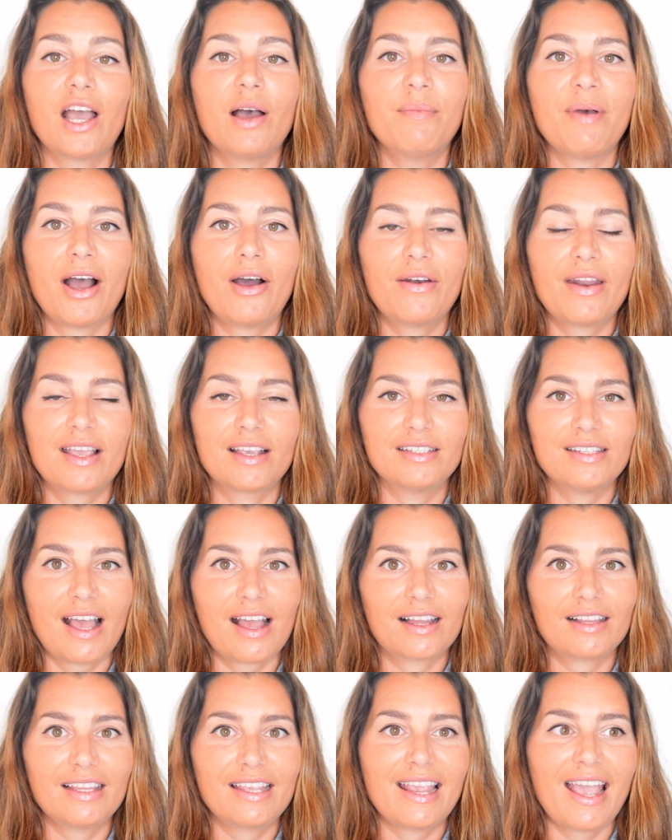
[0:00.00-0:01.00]
about
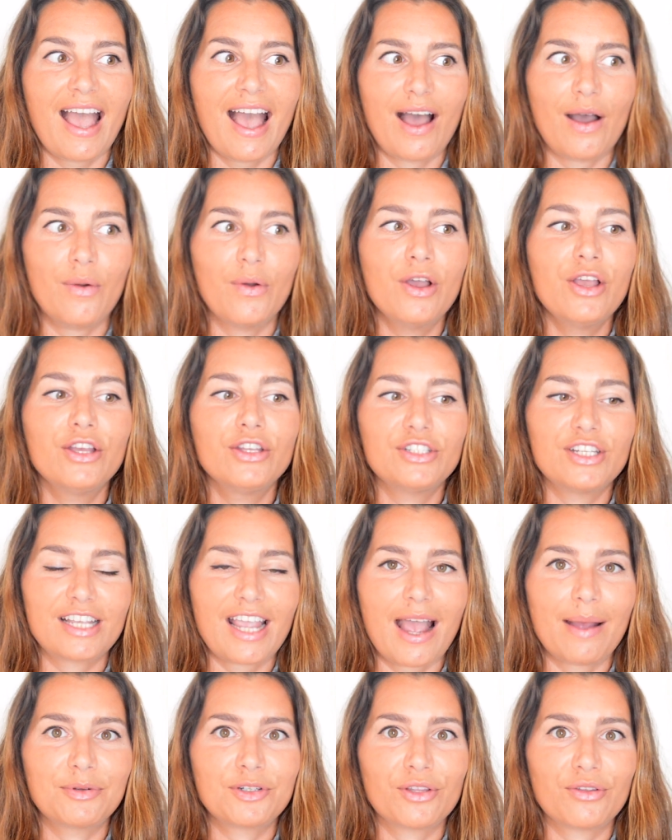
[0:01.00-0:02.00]
exactly how to
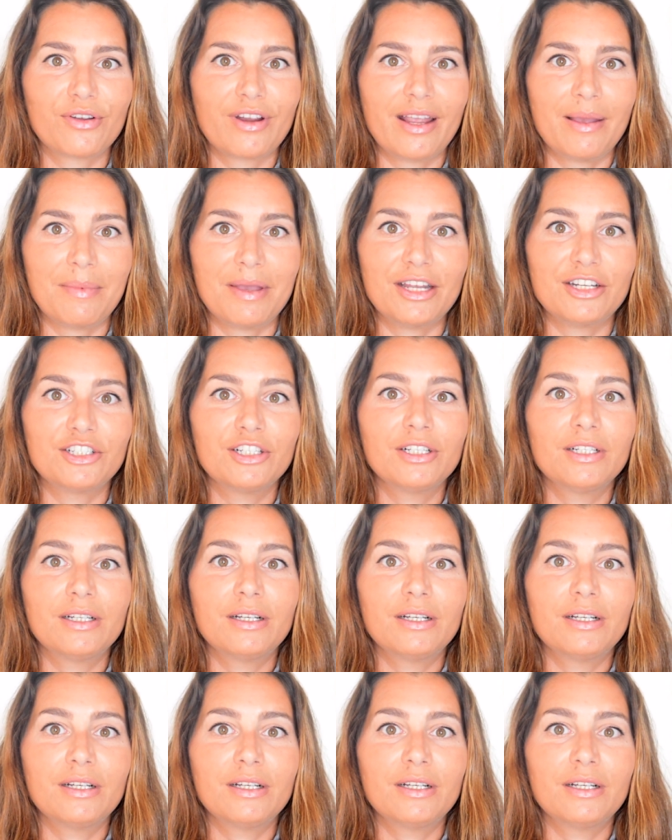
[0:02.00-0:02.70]
capture their image.